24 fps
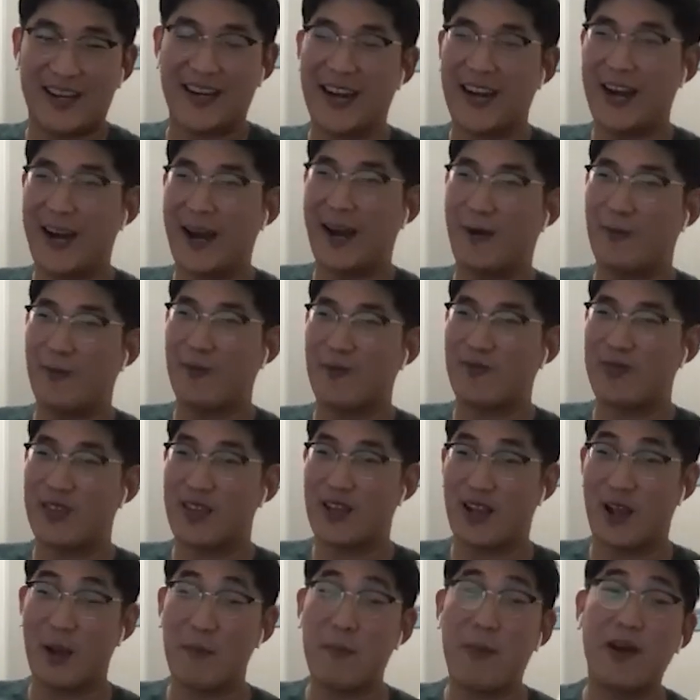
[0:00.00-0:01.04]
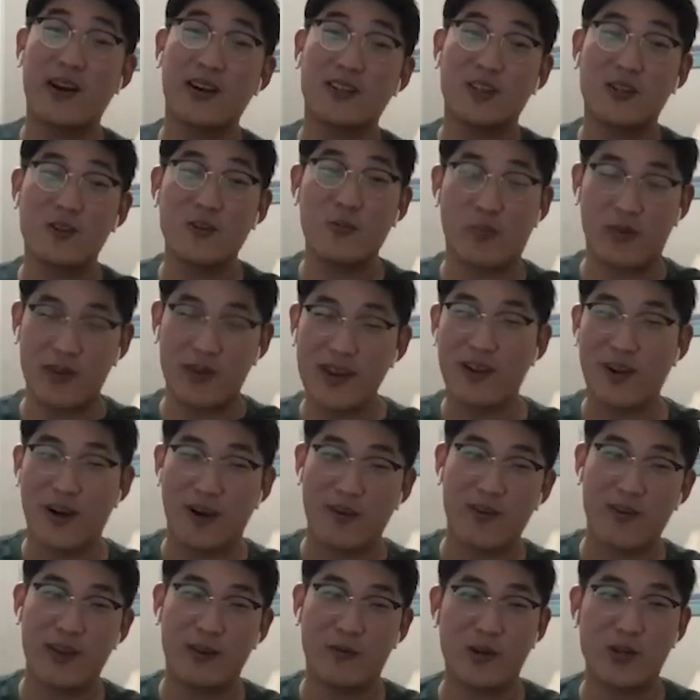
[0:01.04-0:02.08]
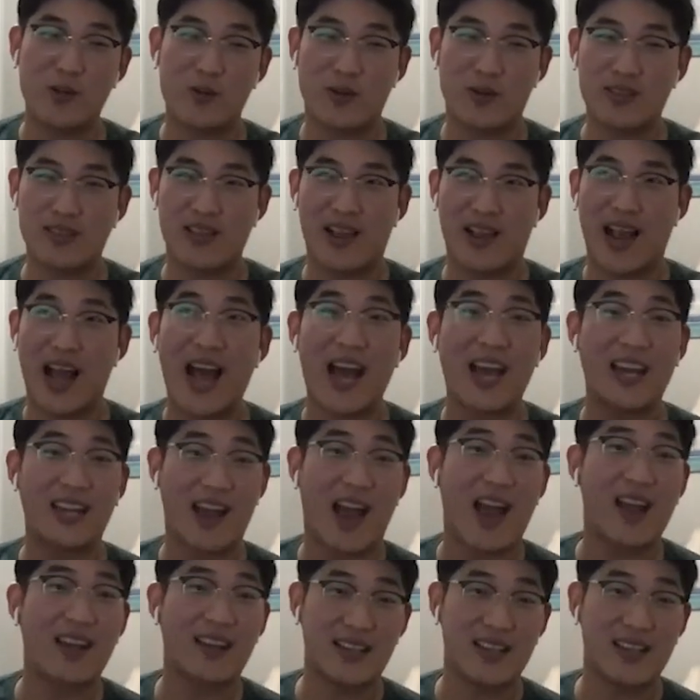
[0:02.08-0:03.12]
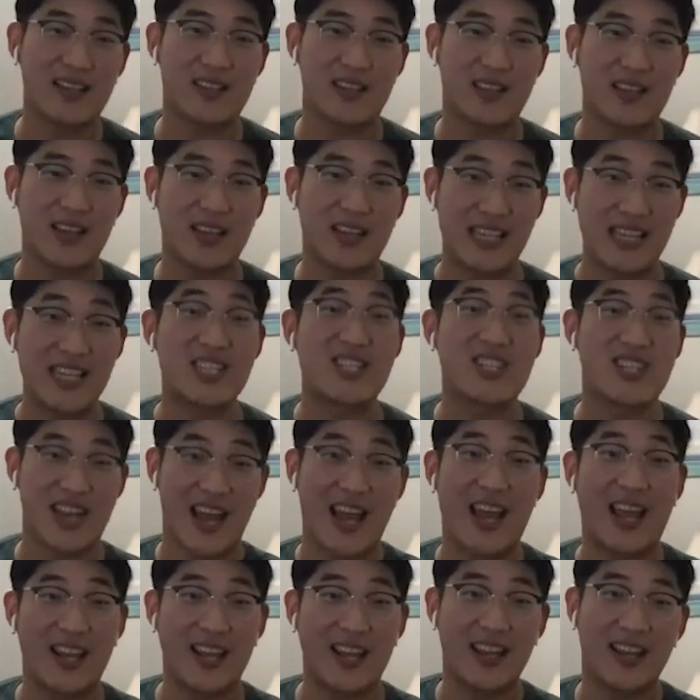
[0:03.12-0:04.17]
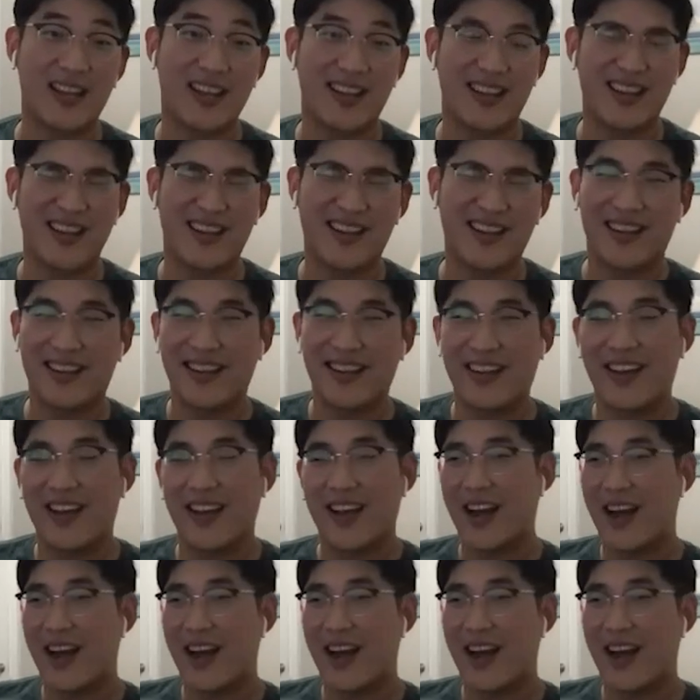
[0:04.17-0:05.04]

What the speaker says: Yeah. Compared to pre-COVID, which was like high 90s each day.